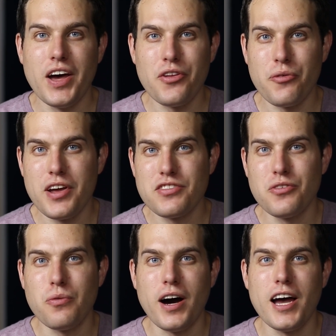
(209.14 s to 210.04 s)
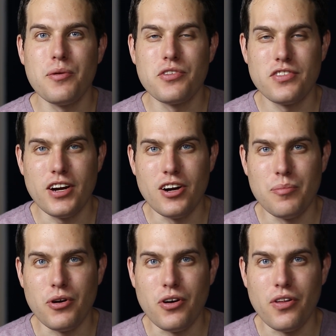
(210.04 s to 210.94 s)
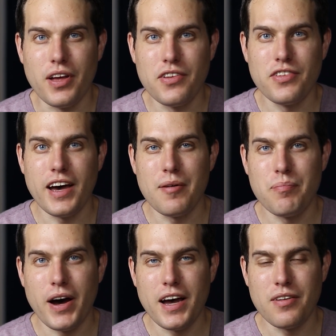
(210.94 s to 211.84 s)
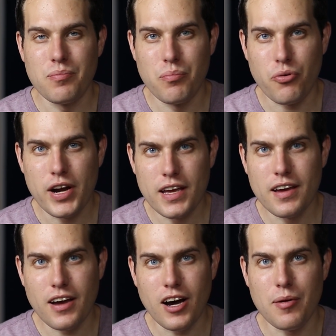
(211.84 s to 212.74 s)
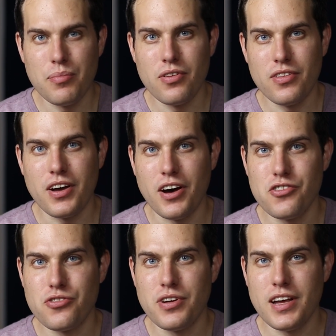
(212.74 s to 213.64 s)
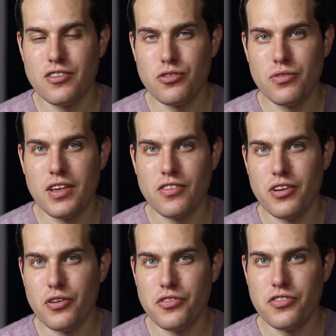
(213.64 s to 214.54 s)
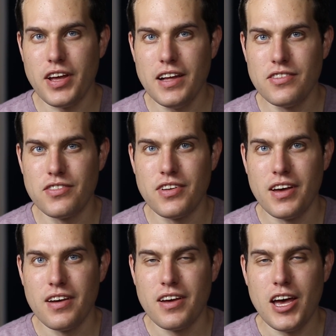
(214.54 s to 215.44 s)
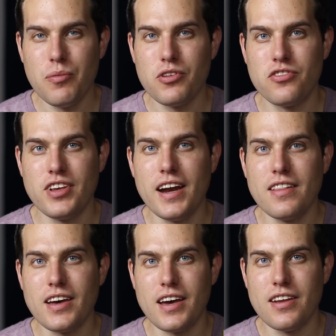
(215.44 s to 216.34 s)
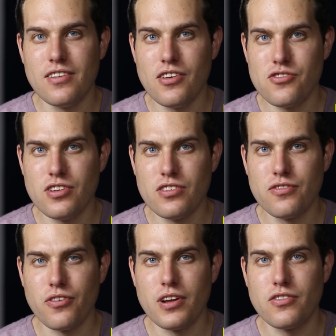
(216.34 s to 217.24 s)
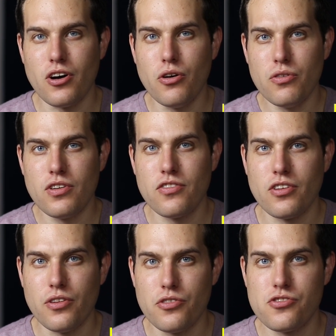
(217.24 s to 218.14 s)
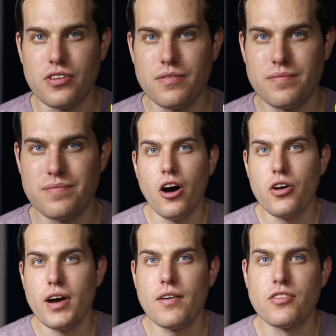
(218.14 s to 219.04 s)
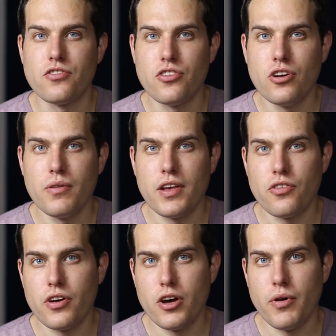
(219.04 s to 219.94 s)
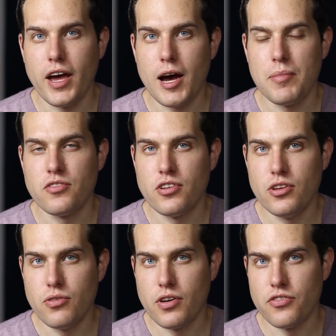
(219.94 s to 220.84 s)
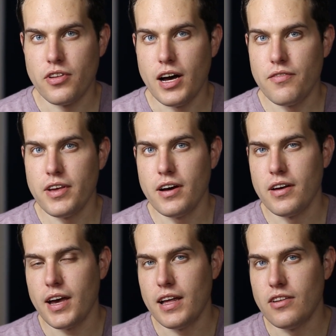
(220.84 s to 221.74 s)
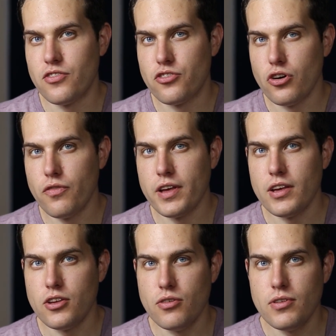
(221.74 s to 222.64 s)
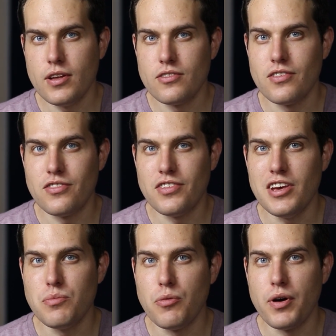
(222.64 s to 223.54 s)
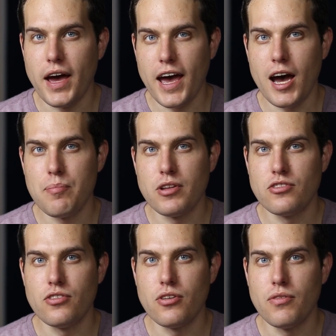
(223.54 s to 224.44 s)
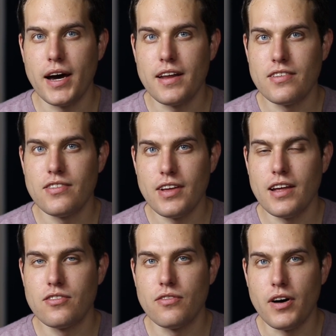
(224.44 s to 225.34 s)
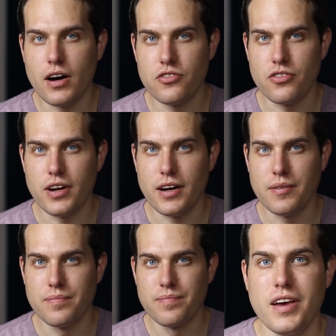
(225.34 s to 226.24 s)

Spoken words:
And the reason why it was terrible is that by breaking up the country into these little states, it was setting the conditions for its own dissolution. All you have to do is look at what happened to Yugoslavia in the Soviet Union to see what would have happened to the United States of Austria.